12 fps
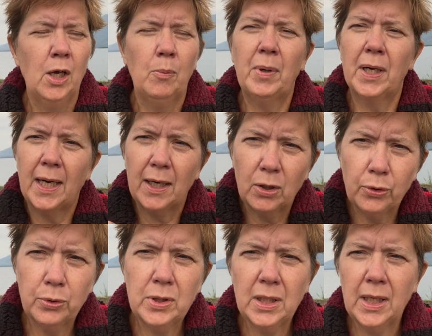But I
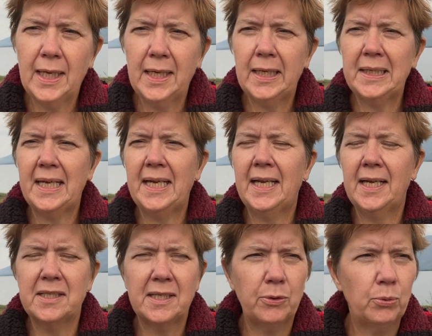learned a lot,
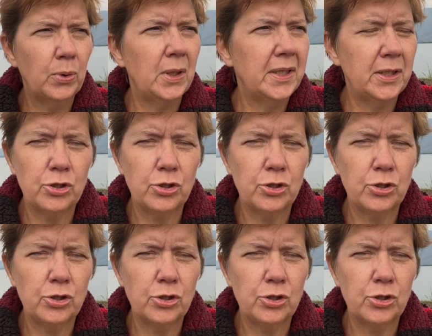and I really